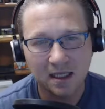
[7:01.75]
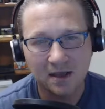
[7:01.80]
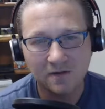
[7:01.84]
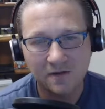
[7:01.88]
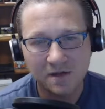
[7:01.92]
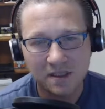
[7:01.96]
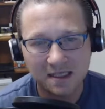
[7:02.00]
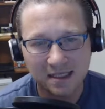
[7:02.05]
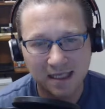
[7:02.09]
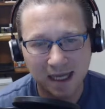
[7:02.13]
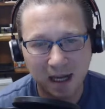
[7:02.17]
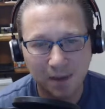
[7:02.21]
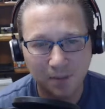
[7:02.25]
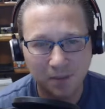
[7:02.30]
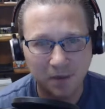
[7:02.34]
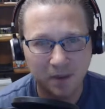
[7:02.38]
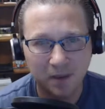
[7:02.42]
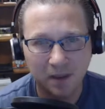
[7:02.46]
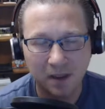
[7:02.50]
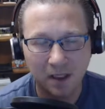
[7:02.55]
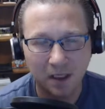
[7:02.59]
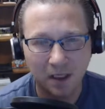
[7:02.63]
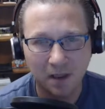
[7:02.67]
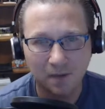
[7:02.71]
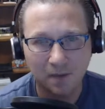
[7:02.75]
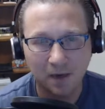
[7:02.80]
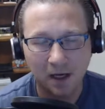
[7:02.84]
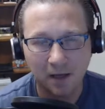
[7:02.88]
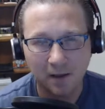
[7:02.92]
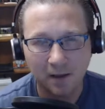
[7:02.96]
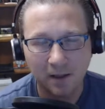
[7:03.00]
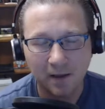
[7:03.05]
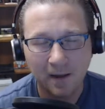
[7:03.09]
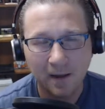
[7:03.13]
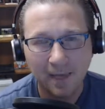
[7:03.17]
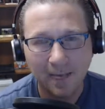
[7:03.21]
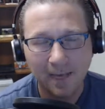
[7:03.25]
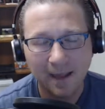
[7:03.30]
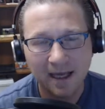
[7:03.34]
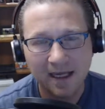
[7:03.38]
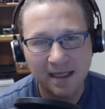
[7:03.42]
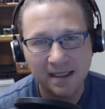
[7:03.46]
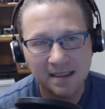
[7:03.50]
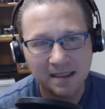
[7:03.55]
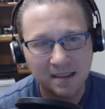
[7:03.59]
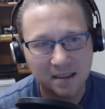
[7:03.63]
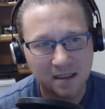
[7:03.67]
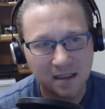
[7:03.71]
They've stopped thinking about it.
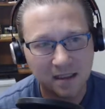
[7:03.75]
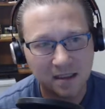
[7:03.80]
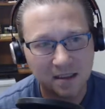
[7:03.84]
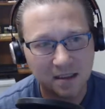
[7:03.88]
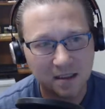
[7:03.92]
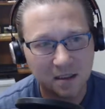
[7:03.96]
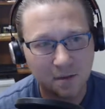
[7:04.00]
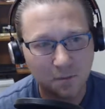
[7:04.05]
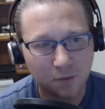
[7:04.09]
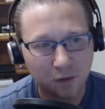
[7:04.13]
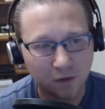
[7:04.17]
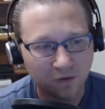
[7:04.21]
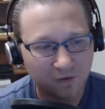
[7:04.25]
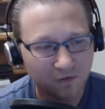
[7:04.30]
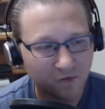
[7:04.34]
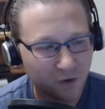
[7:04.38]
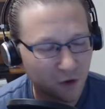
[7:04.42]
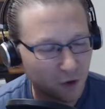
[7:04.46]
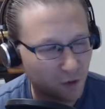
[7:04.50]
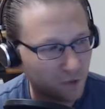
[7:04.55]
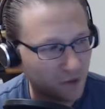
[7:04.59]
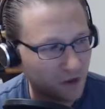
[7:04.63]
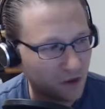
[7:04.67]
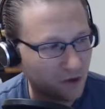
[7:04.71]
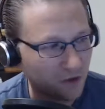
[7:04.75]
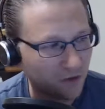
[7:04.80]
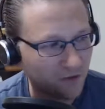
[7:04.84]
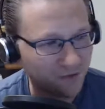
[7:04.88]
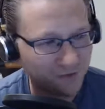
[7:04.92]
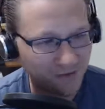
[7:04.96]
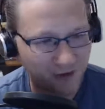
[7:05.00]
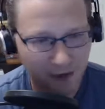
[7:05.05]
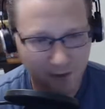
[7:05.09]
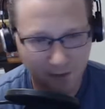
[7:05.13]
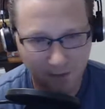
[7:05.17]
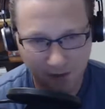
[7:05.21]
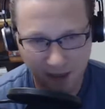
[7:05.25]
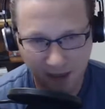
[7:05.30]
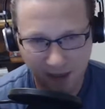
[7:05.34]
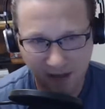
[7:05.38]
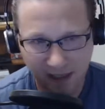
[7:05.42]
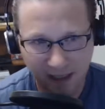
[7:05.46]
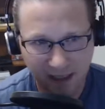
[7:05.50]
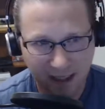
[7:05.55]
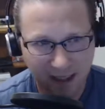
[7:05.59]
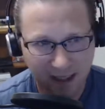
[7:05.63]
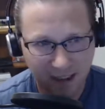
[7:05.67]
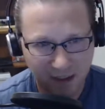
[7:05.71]
It's the proverbial family
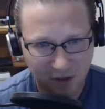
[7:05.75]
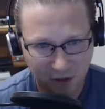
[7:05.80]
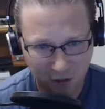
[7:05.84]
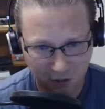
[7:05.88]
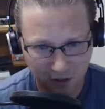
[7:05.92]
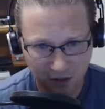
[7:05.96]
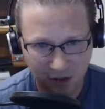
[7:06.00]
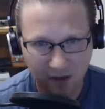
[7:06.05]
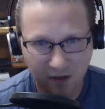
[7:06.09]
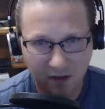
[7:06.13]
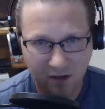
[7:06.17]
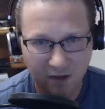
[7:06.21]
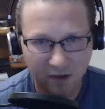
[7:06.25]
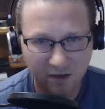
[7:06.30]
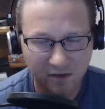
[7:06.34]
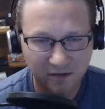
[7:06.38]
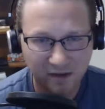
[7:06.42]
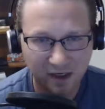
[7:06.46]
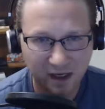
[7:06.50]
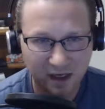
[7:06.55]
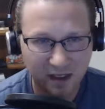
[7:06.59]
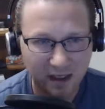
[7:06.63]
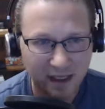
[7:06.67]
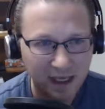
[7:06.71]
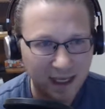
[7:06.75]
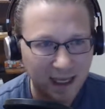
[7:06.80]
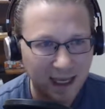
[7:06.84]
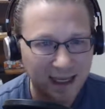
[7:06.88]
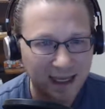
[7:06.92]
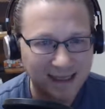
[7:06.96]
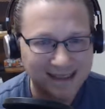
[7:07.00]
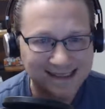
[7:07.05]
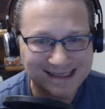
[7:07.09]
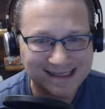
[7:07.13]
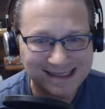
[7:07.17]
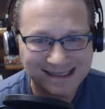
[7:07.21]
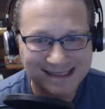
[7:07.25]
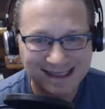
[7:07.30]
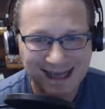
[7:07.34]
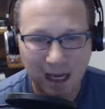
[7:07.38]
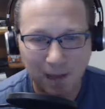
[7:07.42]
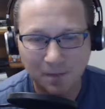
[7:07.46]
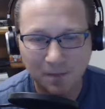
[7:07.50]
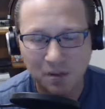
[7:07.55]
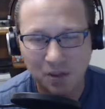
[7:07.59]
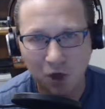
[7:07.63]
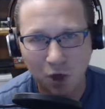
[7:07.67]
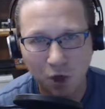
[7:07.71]
that has credit card debt and
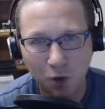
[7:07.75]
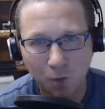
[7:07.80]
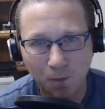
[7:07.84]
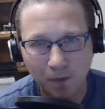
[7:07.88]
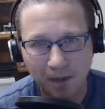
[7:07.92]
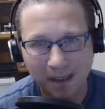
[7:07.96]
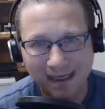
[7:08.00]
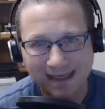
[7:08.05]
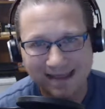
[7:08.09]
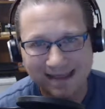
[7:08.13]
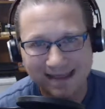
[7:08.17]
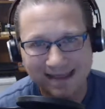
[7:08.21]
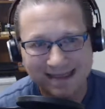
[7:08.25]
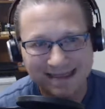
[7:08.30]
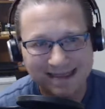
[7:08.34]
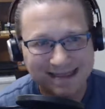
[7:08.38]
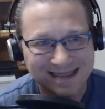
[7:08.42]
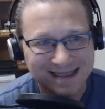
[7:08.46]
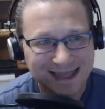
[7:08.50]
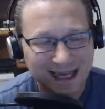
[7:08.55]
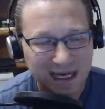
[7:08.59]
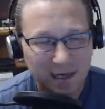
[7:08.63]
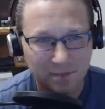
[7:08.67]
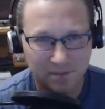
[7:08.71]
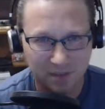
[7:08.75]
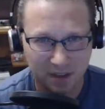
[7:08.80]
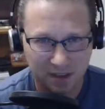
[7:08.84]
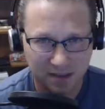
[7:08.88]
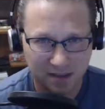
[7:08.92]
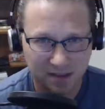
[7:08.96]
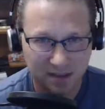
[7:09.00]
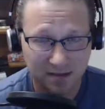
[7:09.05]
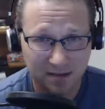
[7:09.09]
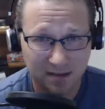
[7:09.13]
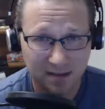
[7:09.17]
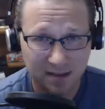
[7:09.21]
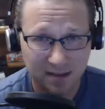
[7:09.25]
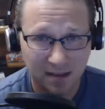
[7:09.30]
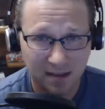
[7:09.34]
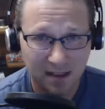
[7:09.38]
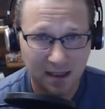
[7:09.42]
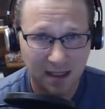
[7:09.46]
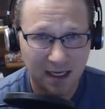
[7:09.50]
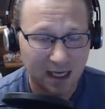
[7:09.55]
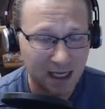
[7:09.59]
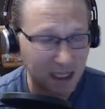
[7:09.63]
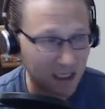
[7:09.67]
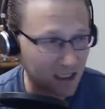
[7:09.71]
stops opening the statements.
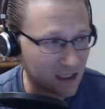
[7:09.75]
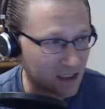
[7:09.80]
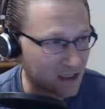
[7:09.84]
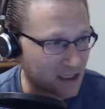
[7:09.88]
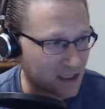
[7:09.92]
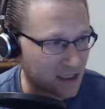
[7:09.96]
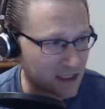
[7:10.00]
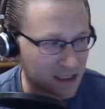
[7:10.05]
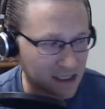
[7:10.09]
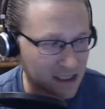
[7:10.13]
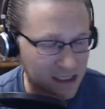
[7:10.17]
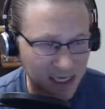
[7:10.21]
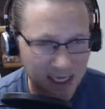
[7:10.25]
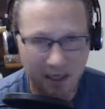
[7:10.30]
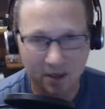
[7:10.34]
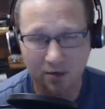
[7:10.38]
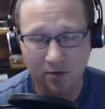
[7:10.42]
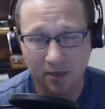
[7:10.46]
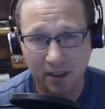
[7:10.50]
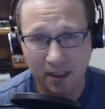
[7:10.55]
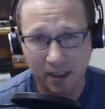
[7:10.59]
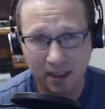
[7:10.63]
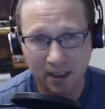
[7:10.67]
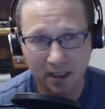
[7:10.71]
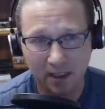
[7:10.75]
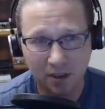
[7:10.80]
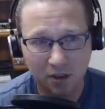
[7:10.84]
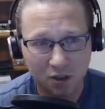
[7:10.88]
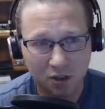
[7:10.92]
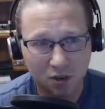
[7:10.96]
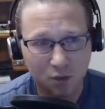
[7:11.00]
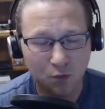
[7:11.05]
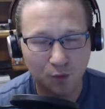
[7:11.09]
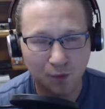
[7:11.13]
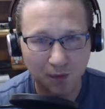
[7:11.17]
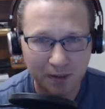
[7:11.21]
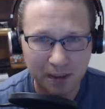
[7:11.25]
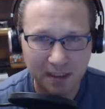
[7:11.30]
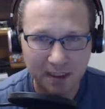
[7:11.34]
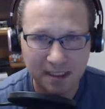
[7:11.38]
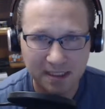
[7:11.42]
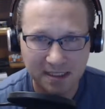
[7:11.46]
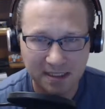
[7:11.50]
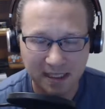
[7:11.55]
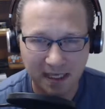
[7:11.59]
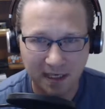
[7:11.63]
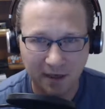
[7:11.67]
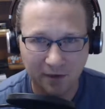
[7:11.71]
It is scary. It is really
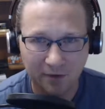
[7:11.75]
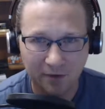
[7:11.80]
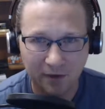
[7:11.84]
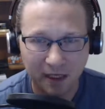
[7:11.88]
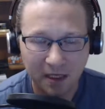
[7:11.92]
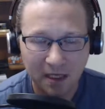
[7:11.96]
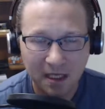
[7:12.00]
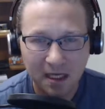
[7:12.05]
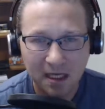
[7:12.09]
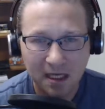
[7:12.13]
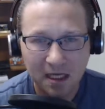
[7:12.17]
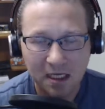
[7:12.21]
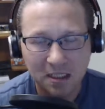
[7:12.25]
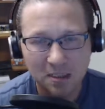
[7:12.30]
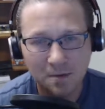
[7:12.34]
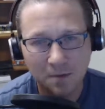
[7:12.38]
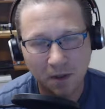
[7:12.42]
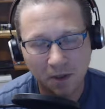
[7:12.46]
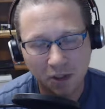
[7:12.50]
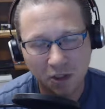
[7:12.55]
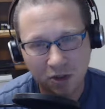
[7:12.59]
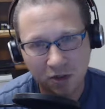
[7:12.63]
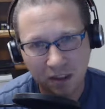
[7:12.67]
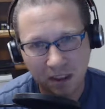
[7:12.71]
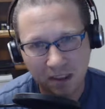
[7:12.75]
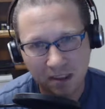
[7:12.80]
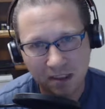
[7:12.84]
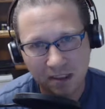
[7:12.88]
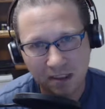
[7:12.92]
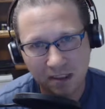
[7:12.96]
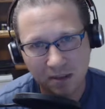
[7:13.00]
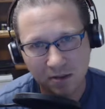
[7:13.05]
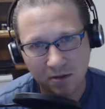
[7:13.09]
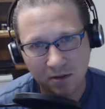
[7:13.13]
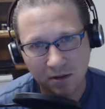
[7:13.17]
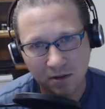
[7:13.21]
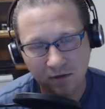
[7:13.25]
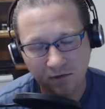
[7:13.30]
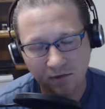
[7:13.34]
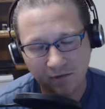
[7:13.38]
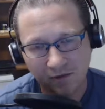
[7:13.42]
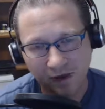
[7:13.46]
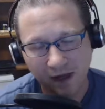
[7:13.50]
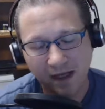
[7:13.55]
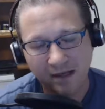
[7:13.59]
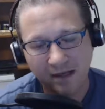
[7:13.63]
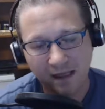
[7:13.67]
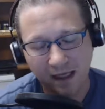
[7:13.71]
scary, especially considering the
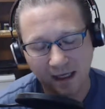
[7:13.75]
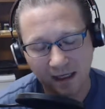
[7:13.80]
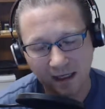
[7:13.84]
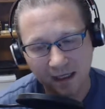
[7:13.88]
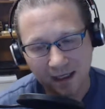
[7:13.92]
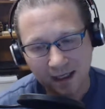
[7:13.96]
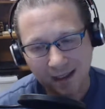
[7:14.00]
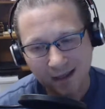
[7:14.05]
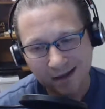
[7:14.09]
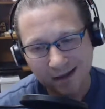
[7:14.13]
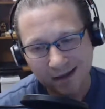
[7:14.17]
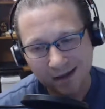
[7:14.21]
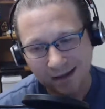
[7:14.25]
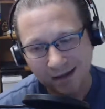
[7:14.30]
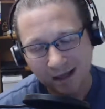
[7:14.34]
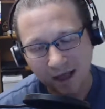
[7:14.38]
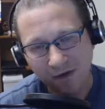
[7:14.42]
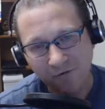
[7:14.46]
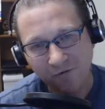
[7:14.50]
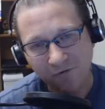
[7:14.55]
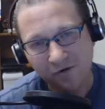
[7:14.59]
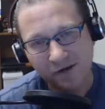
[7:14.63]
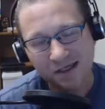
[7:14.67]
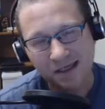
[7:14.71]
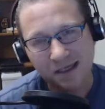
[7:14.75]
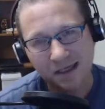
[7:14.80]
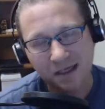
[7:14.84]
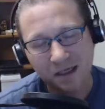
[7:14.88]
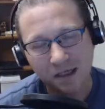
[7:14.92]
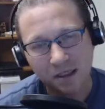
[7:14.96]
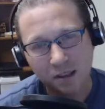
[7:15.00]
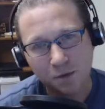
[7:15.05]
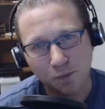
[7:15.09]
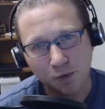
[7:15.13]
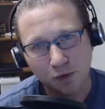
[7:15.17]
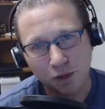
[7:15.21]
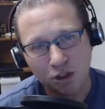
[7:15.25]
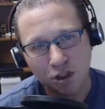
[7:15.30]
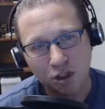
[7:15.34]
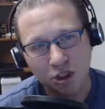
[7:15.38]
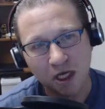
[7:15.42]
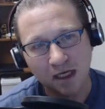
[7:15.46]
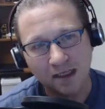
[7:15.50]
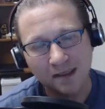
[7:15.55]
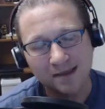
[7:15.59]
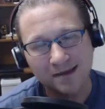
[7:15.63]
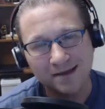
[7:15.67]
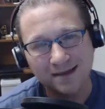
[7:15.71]
fact that the deficit is
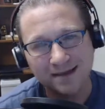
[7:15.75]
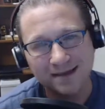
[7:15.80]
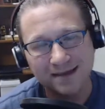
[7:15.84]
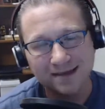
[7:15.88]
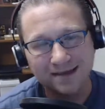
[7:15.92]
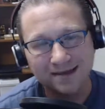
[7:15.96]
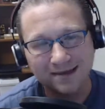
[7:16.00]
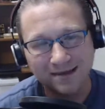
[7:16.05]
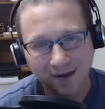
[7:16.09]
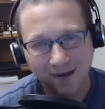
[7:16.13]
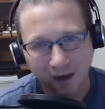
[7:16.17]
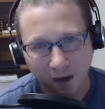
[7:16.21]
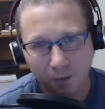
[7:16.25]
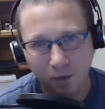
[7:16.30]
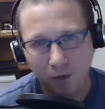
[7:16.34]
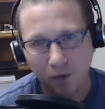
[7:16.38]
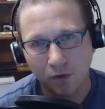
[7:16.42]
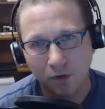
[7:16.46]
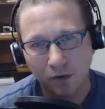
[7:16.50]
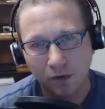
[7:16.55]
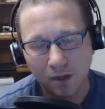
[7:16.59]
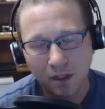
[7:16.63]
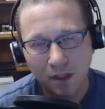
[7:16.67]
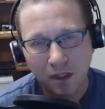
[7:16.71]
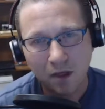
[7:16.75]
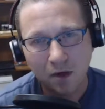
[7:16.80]
projected to double